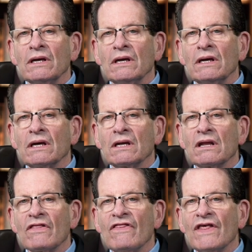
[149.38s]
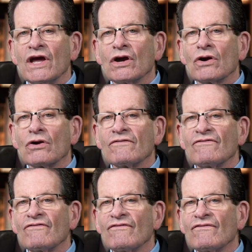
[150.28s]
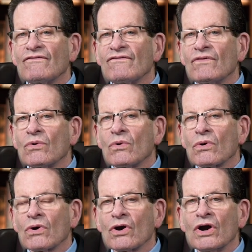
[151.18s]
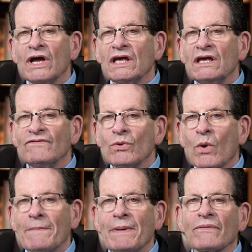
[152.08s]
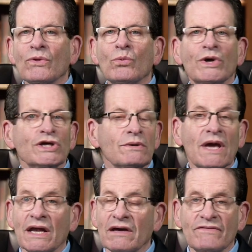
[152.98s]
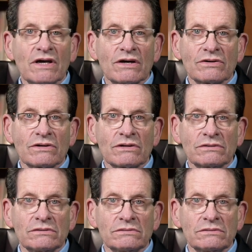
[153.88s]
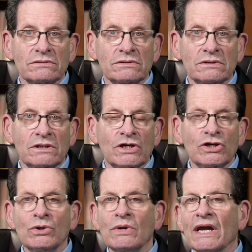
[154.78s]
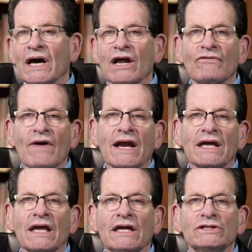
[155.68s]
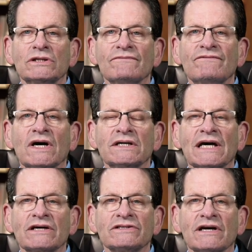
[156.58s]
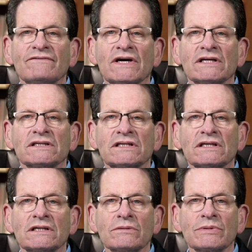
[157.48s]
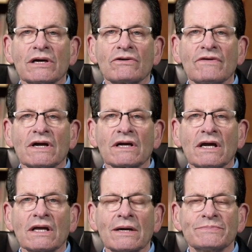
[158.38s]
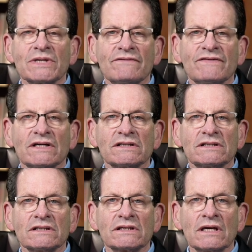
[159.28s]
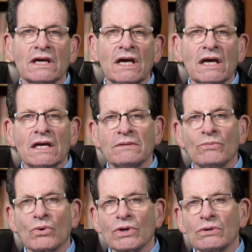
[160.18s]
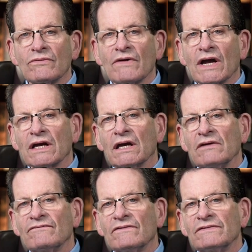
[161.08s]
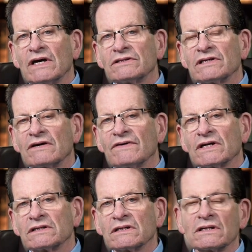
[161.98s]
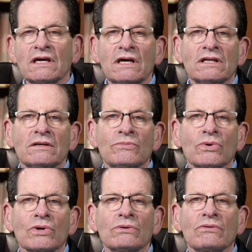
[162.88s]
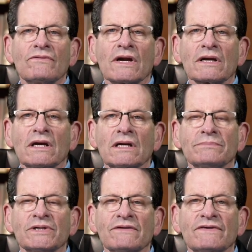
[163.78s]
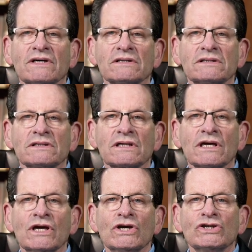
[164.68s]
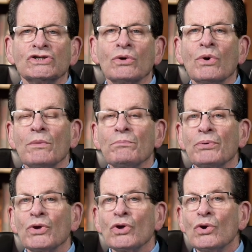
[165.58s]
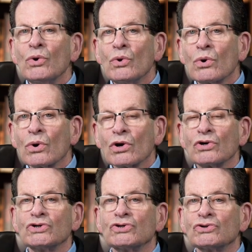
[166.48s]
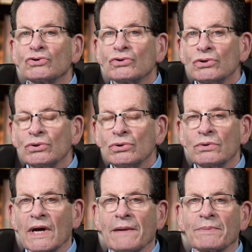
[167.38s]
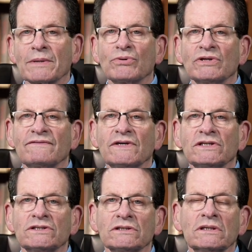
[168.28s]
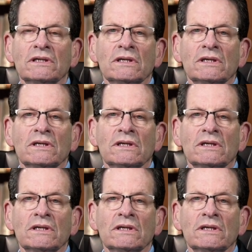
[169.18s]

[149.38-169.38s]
And therefore, if you wipe out the one, you can't have the other. You cannot eradicate downside volatility without eradicating upside volatility. And the more you eradicate downside volatility, the more you eradicate upside volatility. So pure, true capital preservation